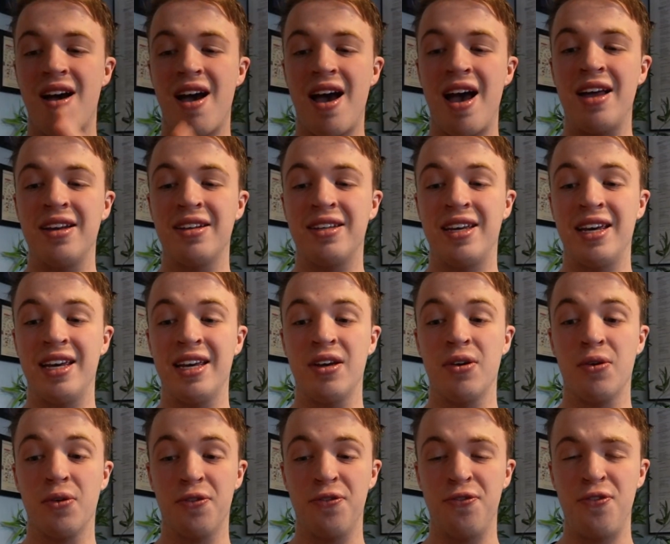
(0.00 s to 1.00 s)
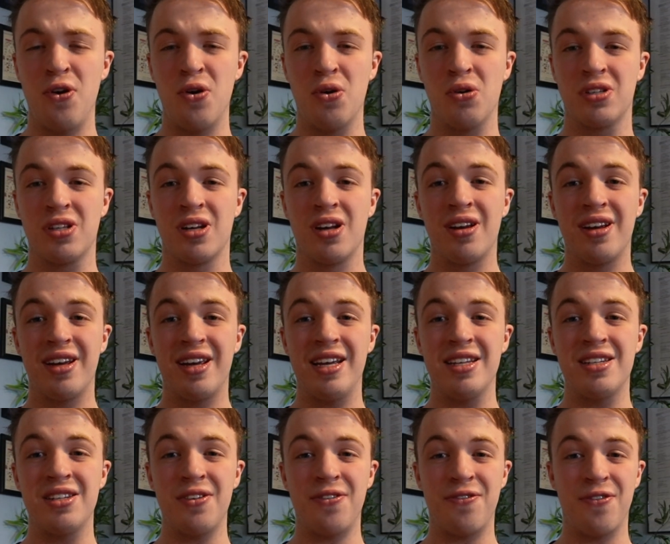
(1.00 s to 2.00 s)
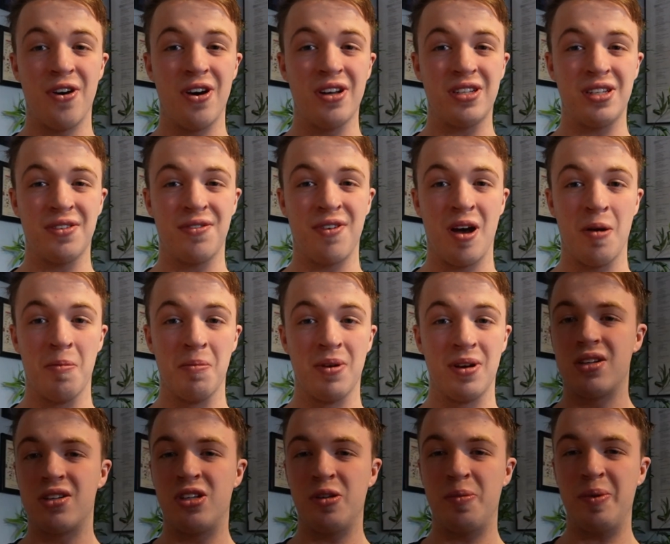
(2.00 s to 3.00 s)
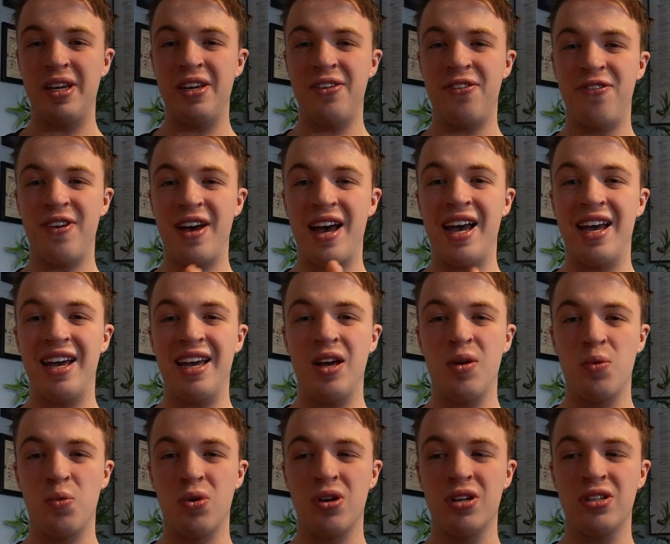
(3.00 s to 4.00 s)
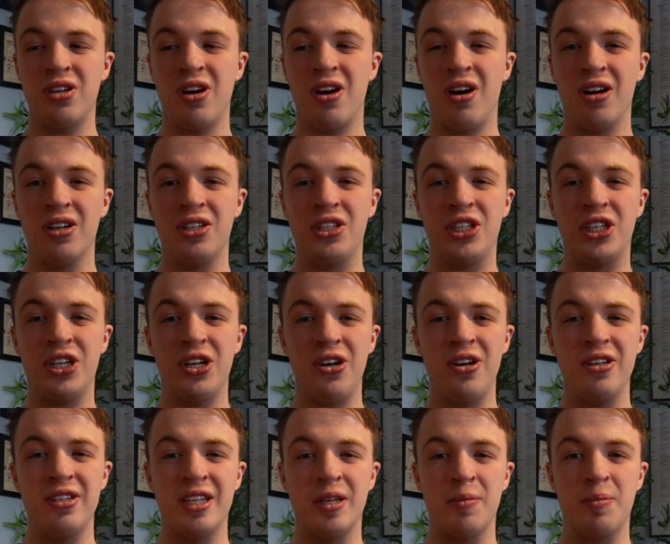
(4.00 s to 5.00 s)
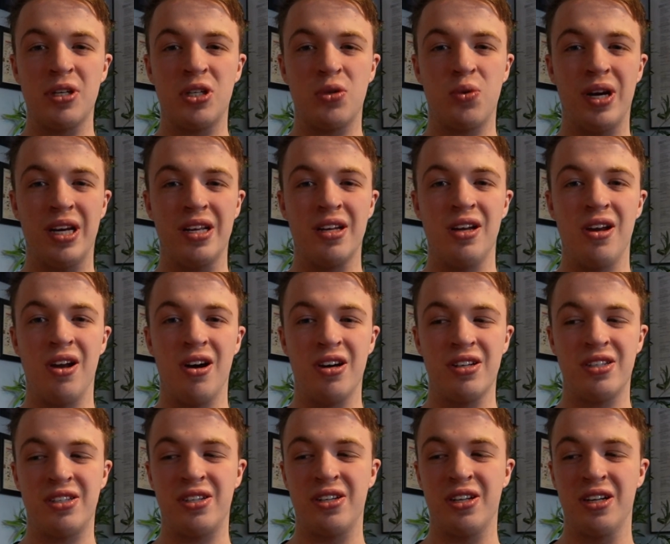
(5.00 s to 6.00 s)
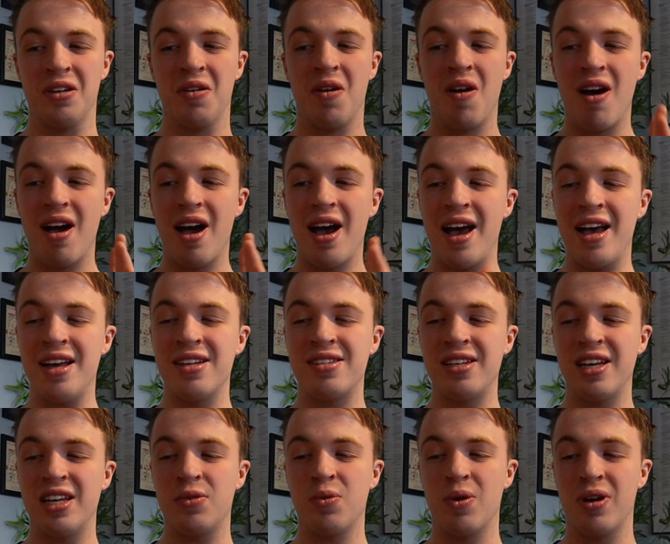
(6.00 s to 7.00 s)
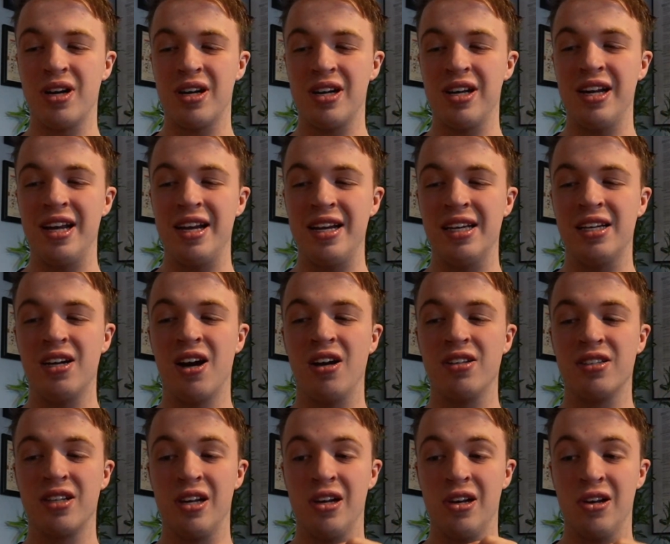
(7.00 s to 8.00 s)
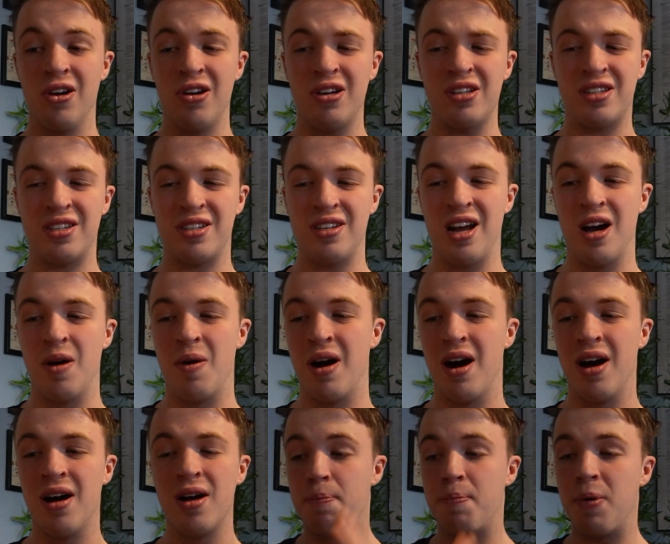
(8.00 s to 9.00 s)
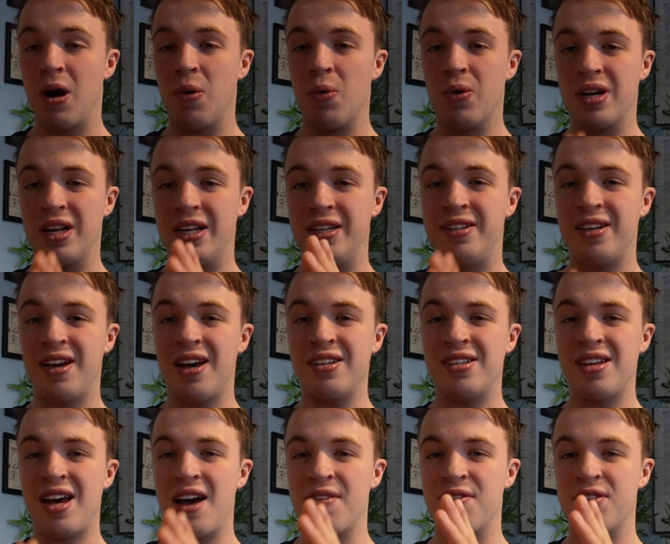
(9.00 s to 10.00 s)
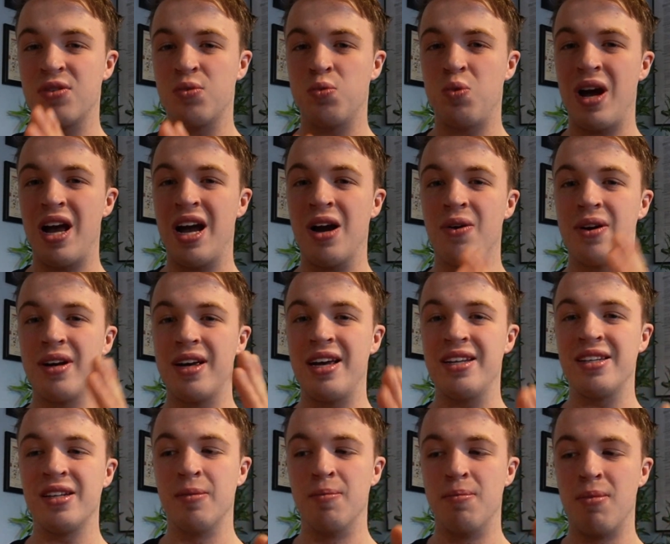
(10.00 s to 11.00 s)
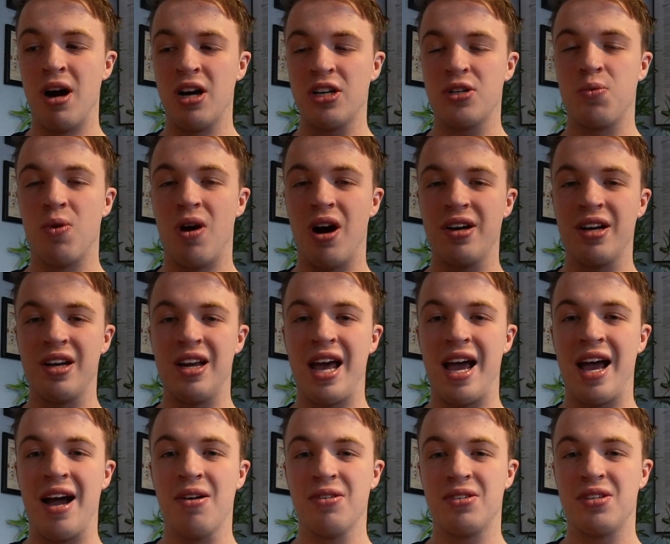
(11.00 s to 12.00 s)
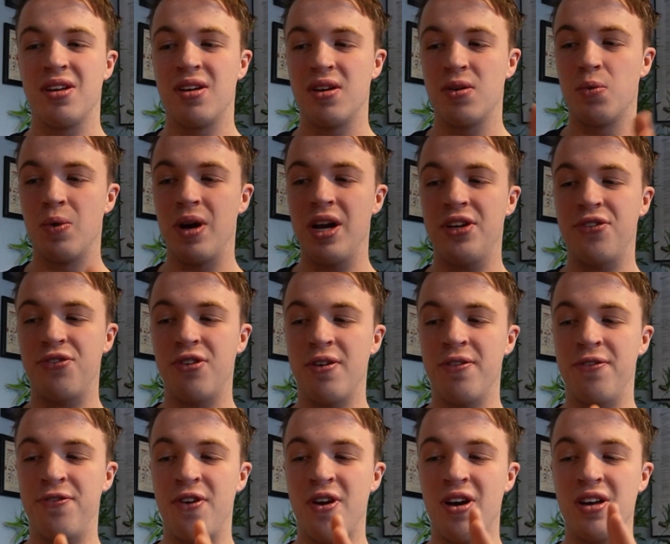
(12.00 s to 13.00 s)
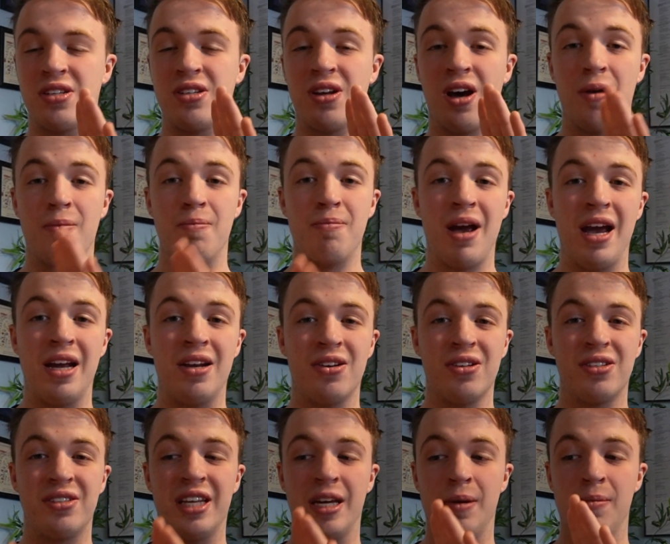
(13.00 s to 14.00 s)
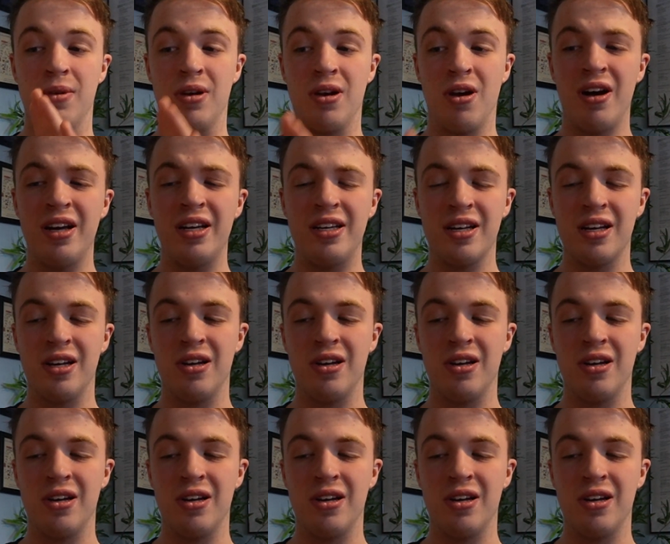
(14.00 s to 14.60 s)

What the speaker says: and Keelhaul Falls is the first of them. To be fair, it was hard choosing between the last two, as this one clearly goes a lot slower, but what it does have as well is a much wider layout, which from first sight may not seem like a